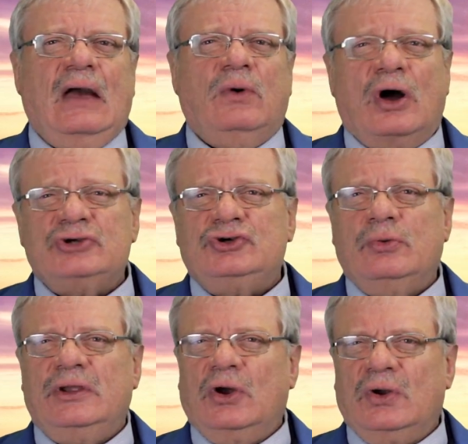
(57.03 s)
We also will
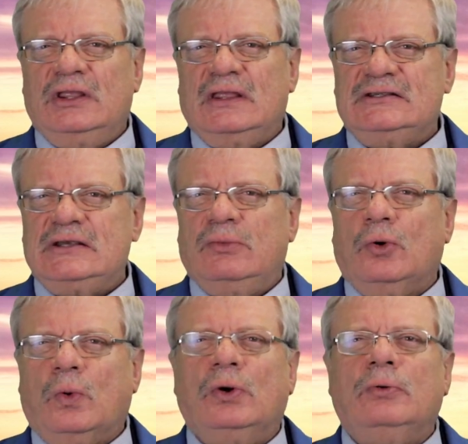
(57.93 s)
be noting that some of the
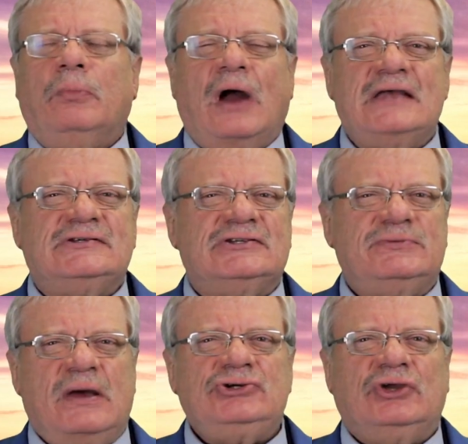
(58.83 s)
world prices,
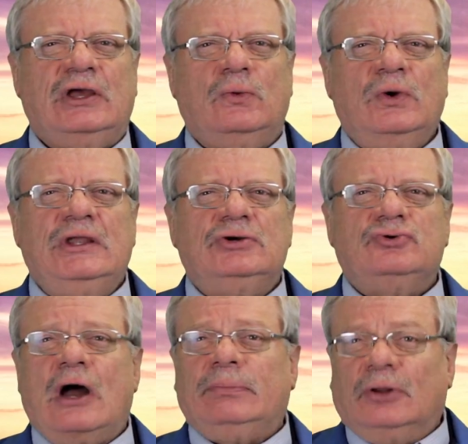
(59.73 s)
especially in wheat,
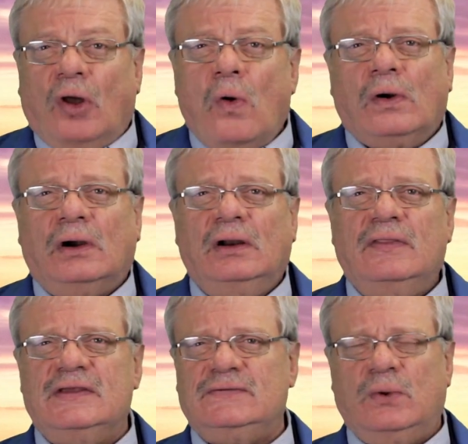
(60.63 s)
dropped lower
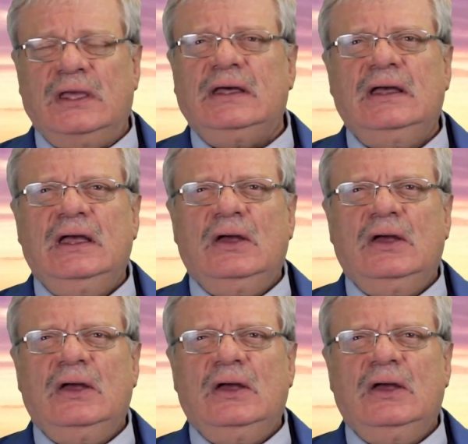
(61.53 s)
this week,